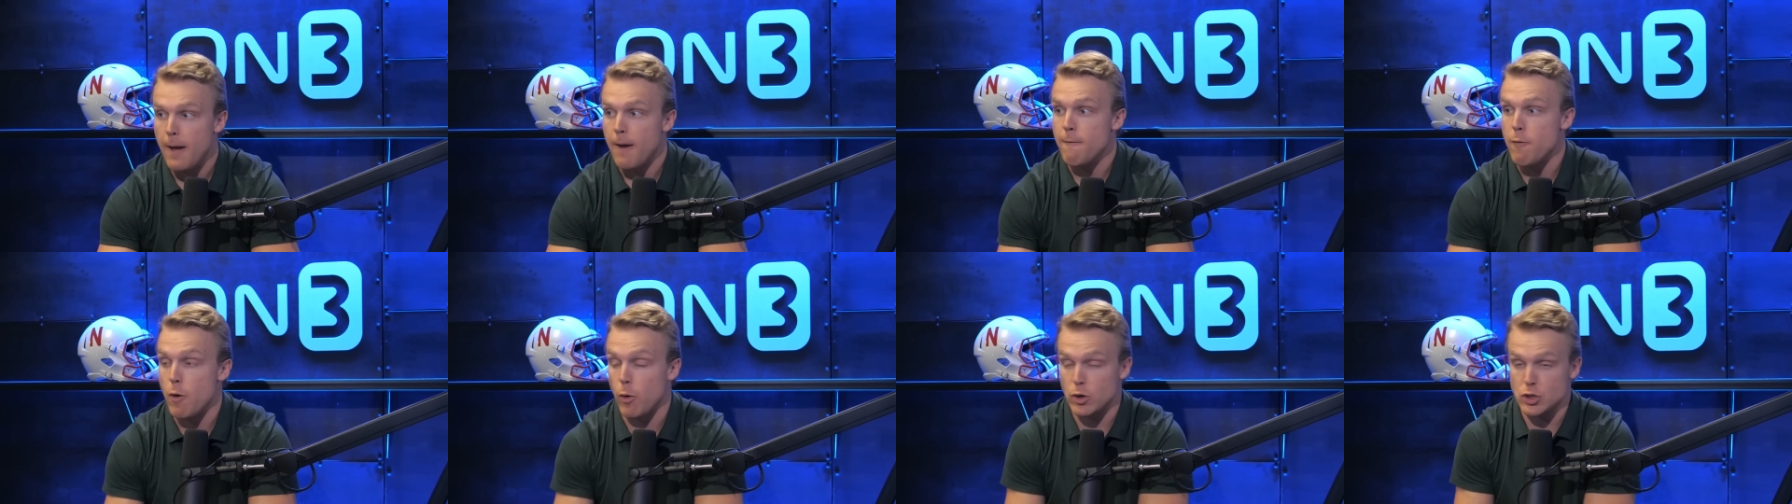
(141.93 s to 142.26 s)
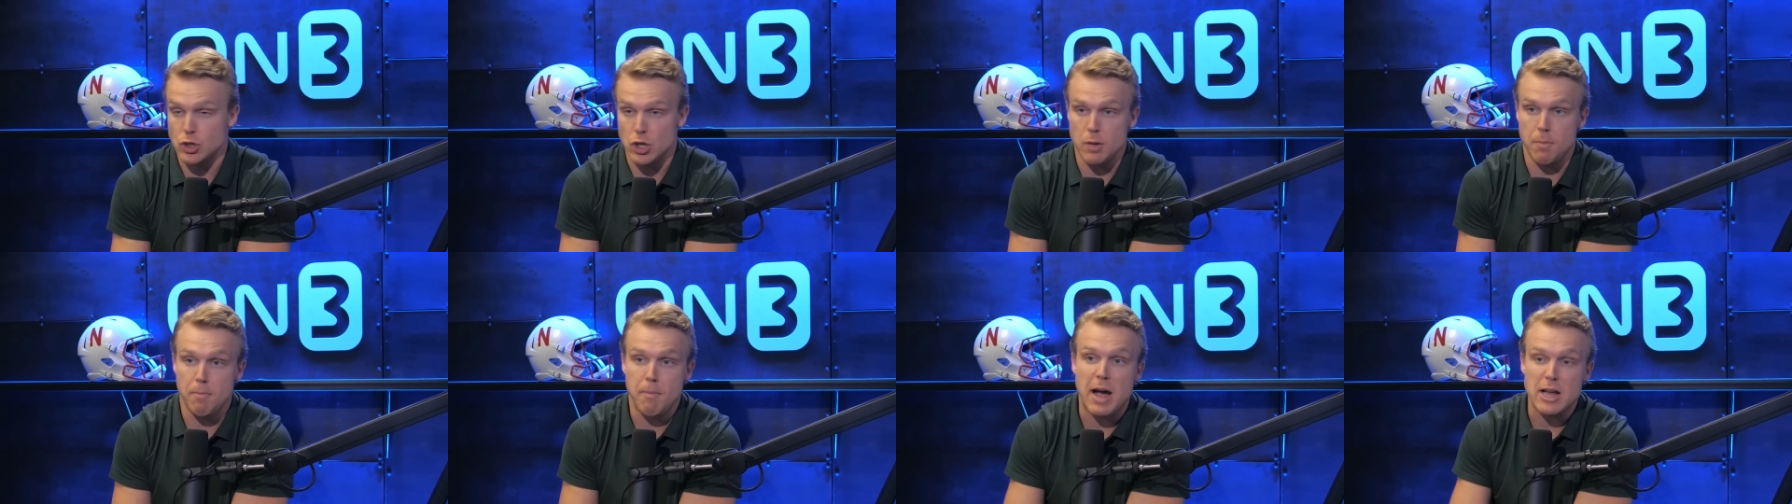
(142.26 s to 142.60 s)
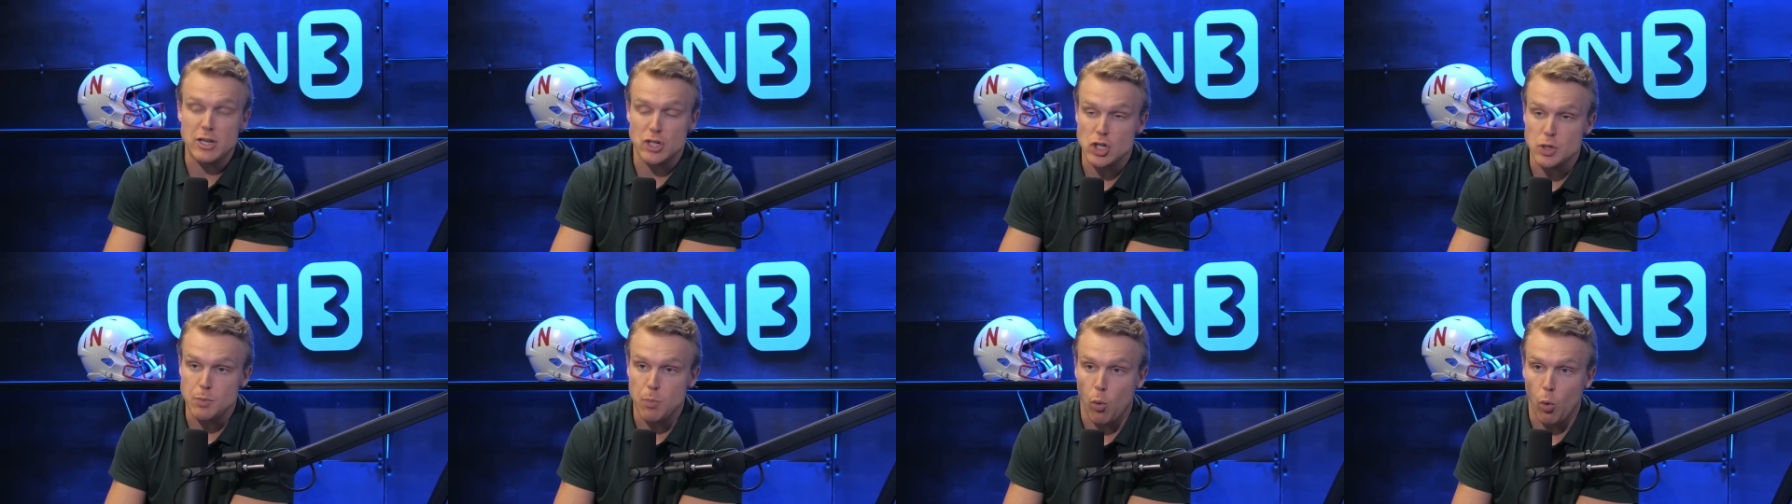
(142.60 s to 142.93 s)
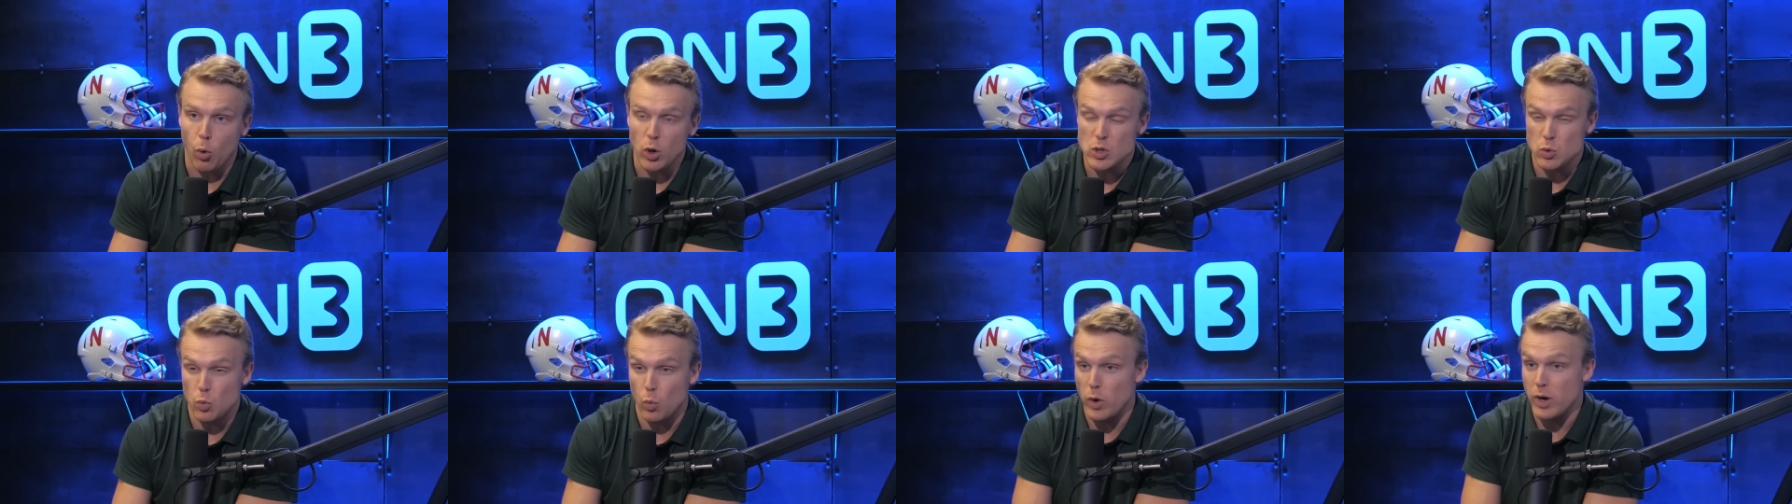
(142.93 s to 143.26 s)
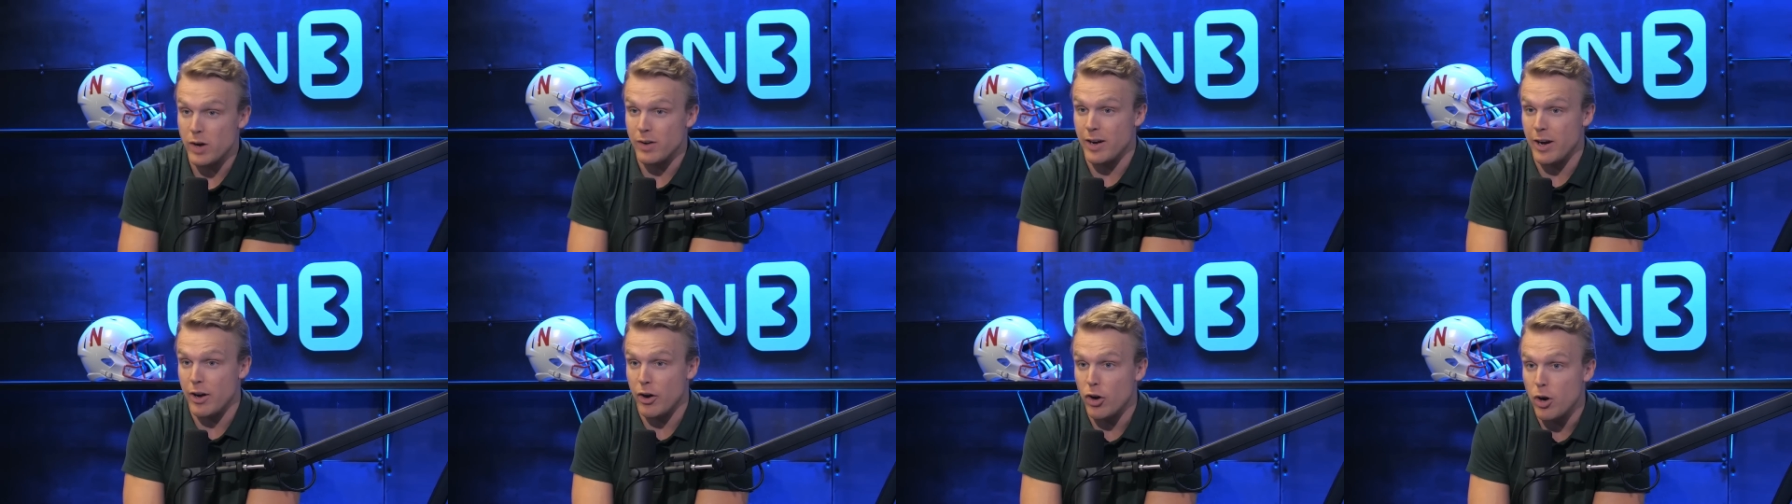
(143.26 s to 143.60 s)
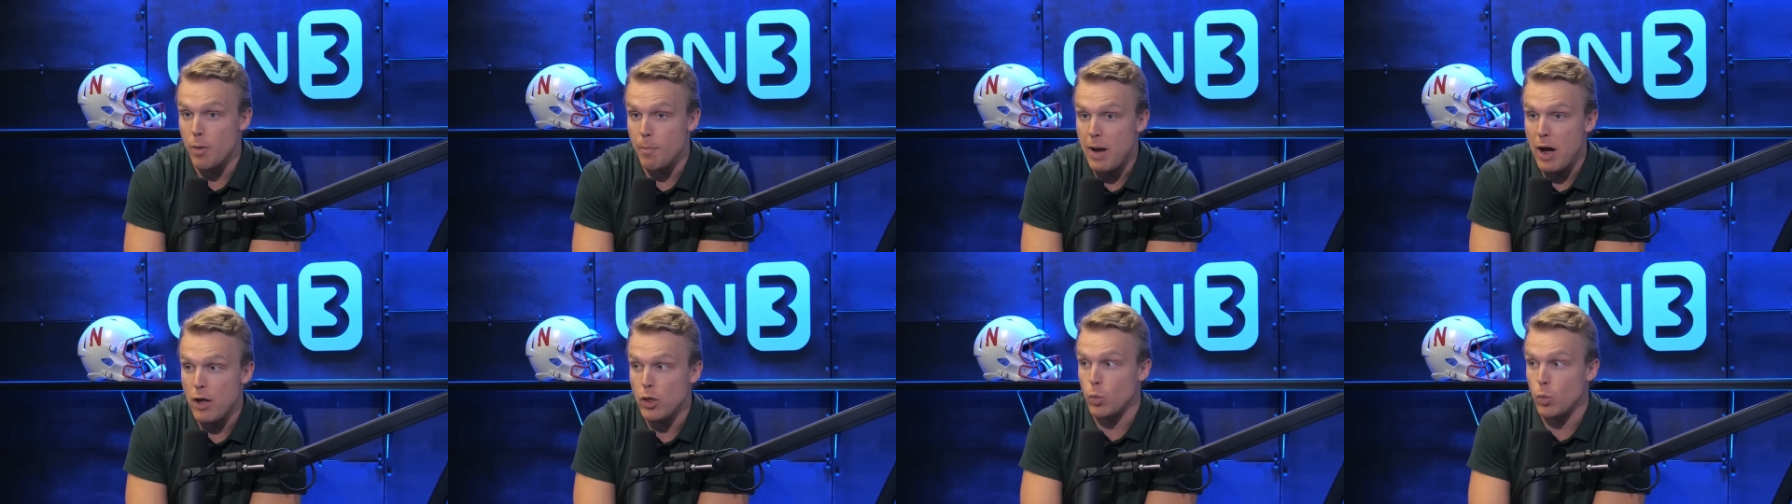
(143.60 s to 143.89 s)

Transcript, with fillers: Focus on the message boards and what you're hearing about,